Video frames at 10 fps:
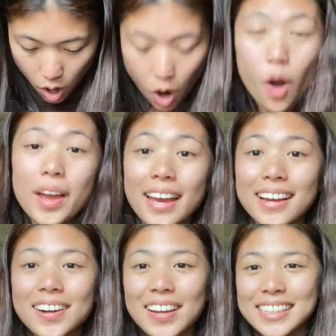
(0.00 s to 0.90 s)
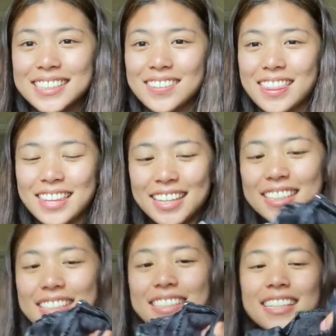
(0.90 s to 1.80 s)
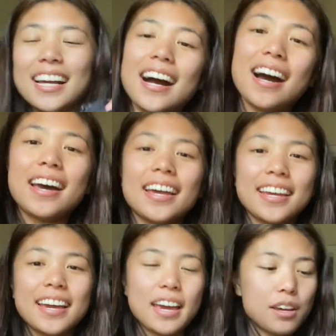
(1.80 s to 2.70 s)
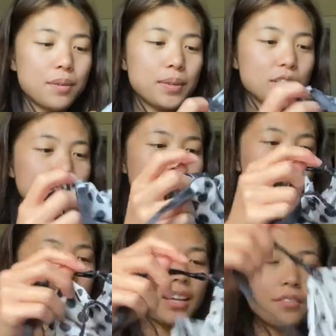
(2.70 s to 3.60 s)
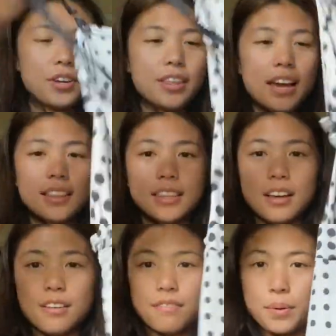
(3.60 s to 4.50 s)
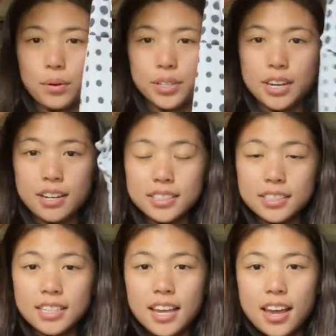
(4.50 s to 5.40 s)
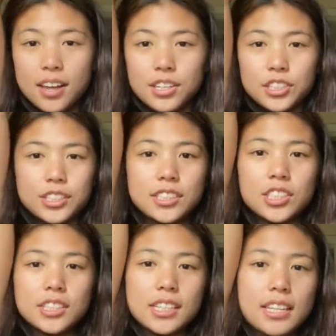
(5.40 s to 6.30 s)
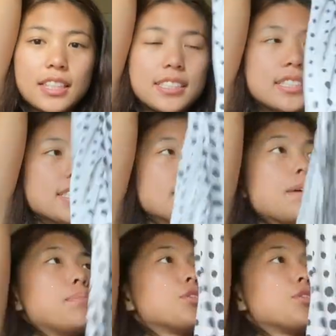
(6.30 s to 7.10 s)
Okay, so this I am so in love with. I love polka dots. So this is just like this slip